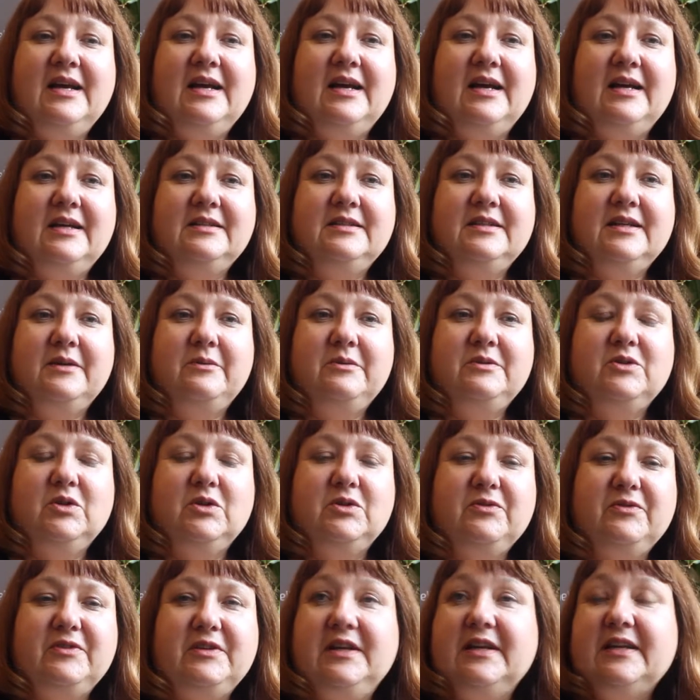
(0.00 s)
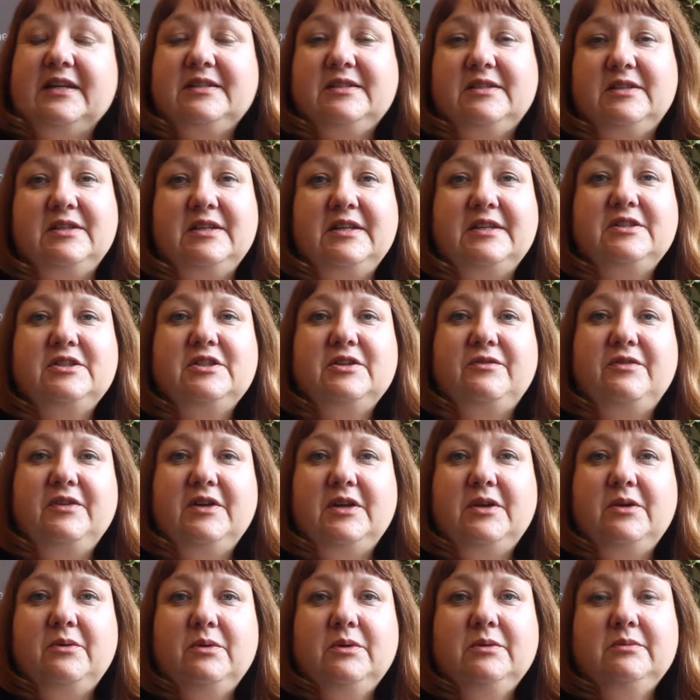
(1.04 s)
and I was often asked at
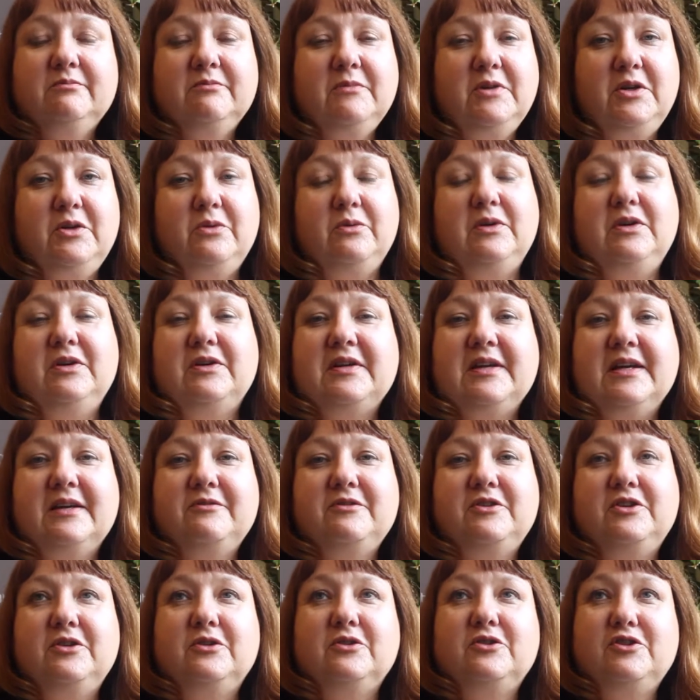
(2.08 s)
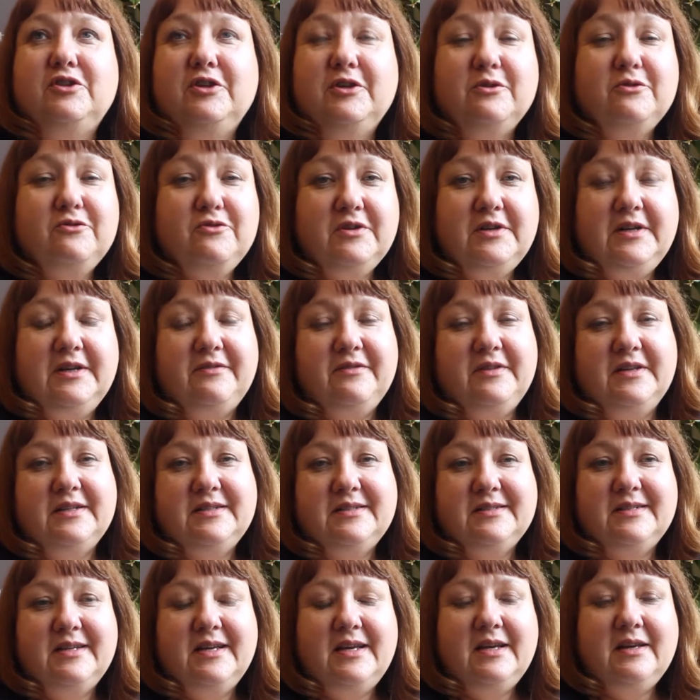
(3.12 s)
interview, who will look after your children if they're
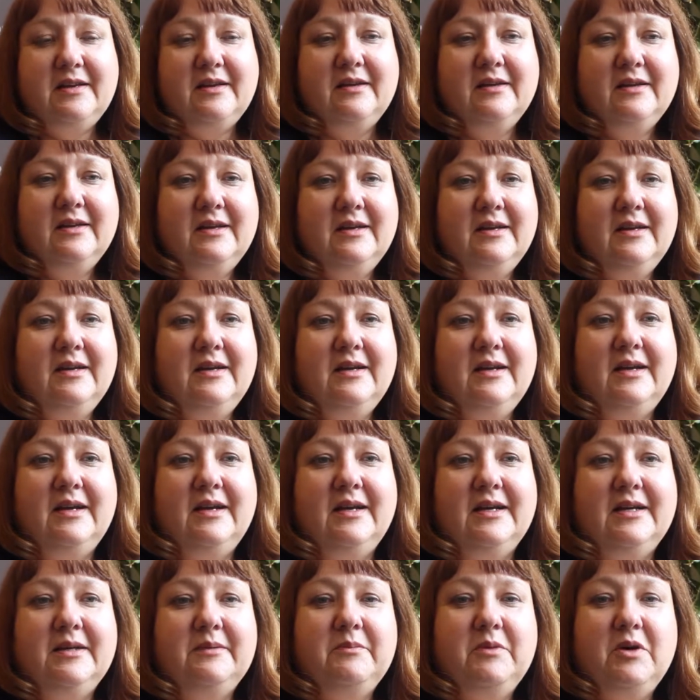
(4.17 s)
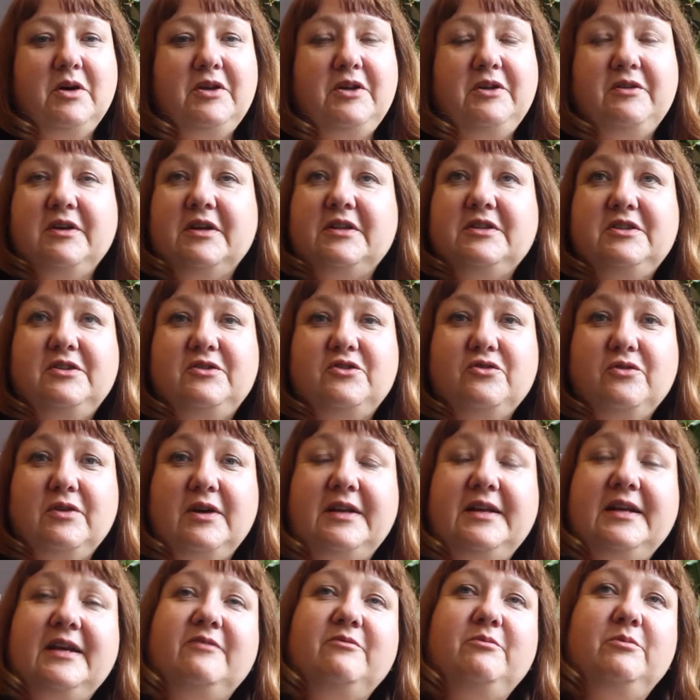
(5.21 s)
sick? Are you going to try
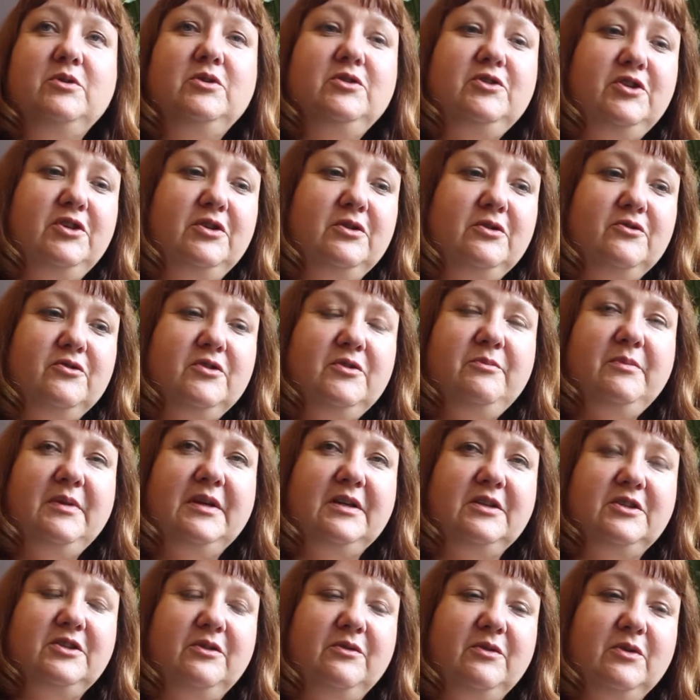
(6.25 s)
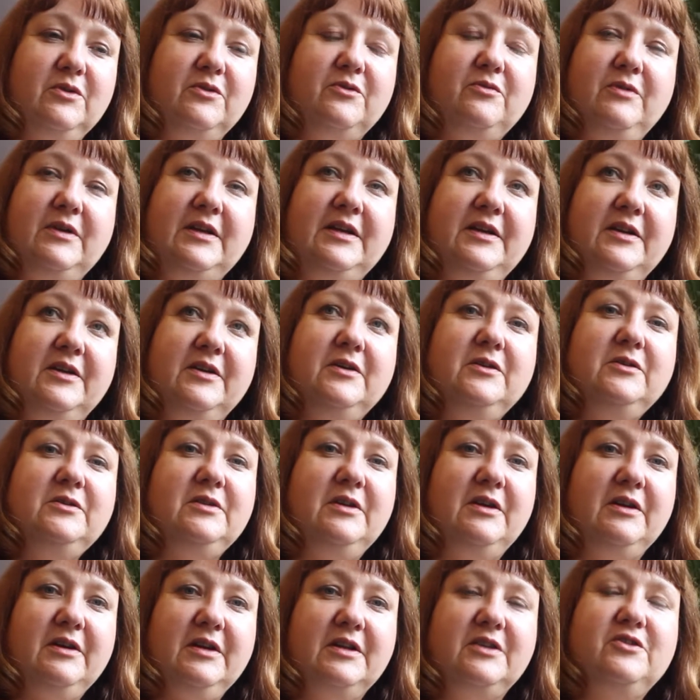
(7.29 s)
and have more children because you've got three girls?
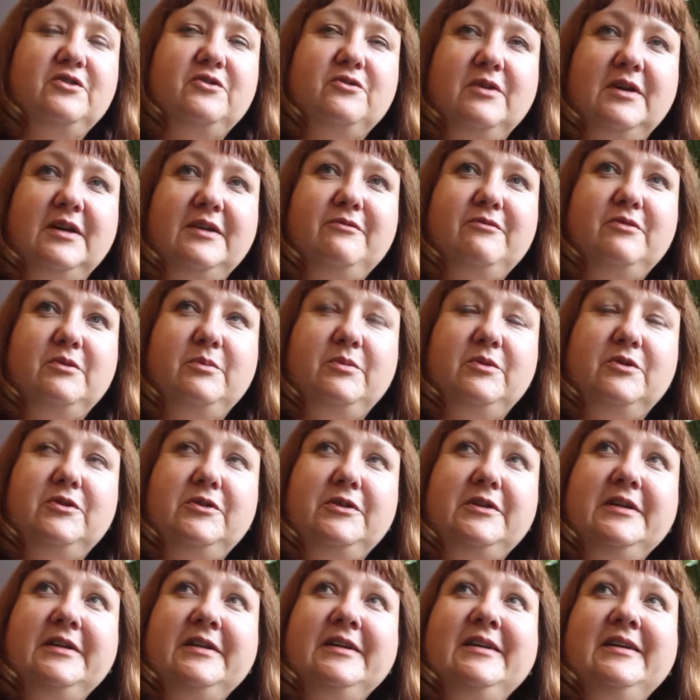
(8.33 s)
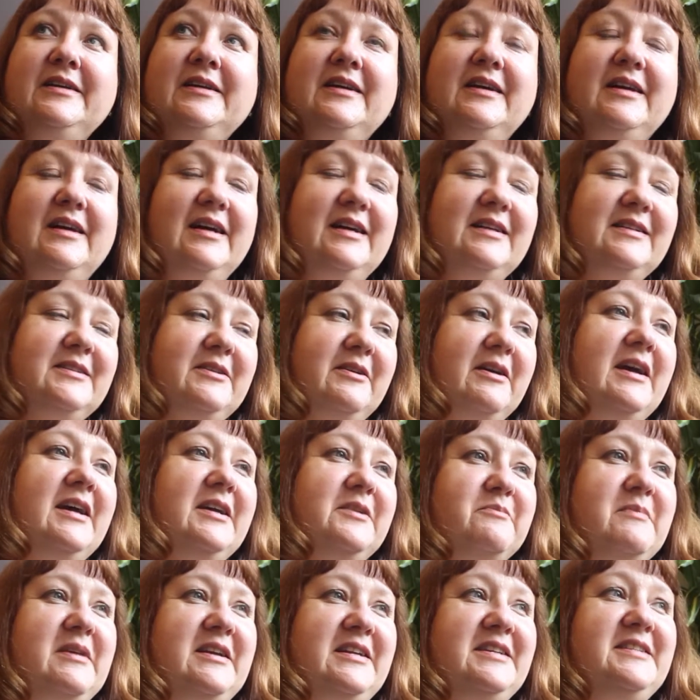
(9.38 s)
Are you going to try for a boy? And so I
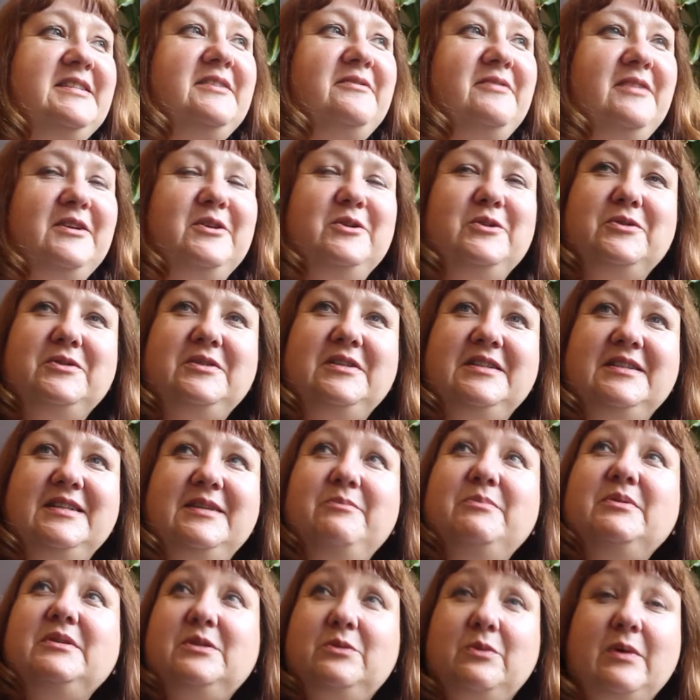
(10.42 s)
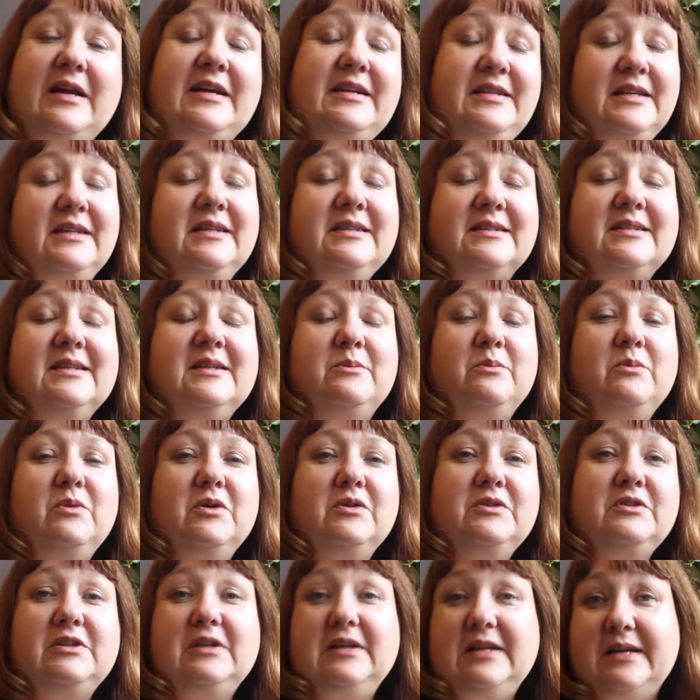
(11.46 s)
had many difficulties in persuading
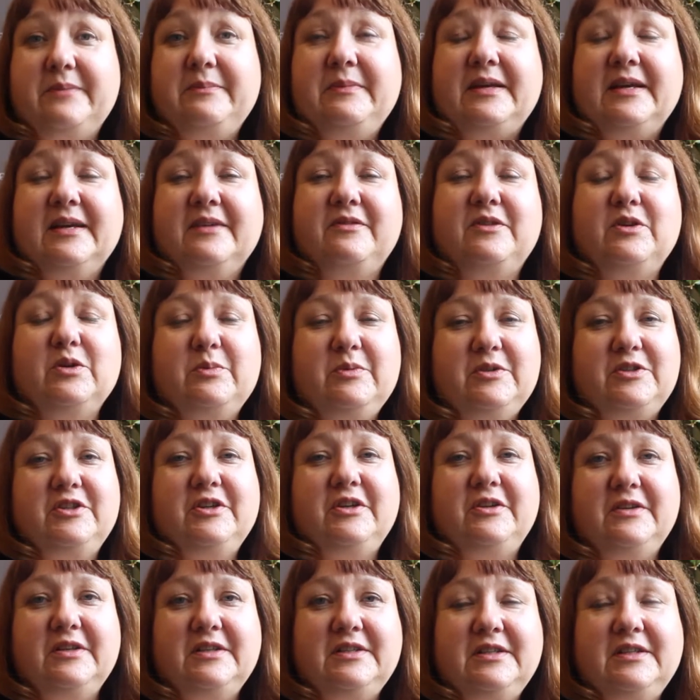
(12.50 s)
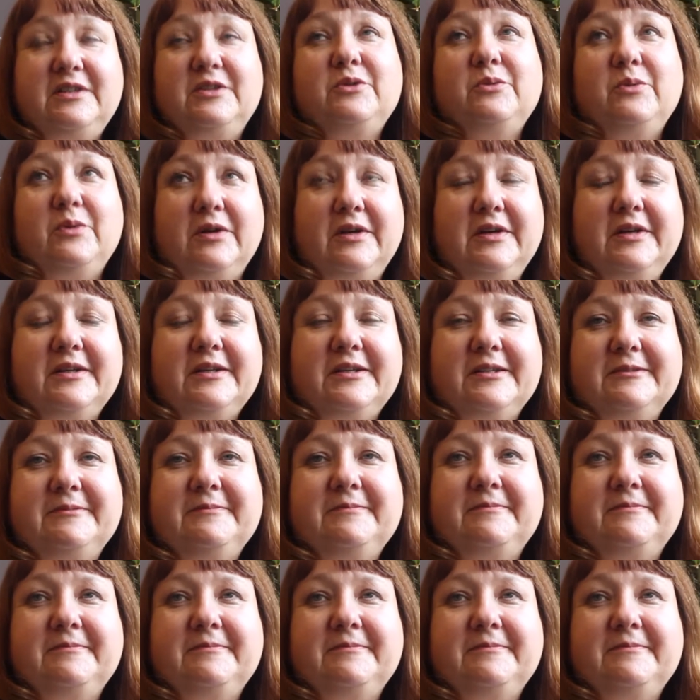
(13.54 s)
someone to let me have the opportunity to work.